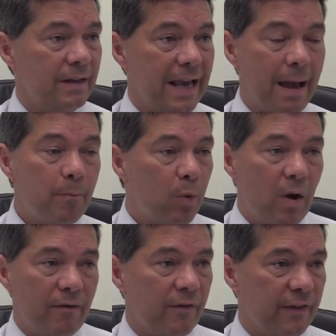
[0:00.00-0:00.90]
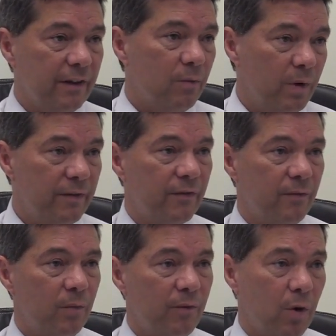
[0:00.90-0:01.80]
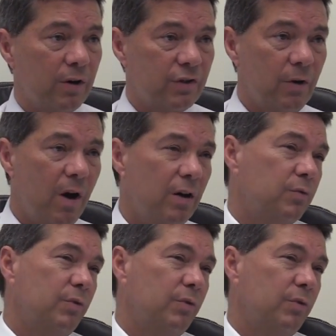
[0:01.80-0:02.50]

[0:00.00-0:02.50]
gamble everything that we've worked so hard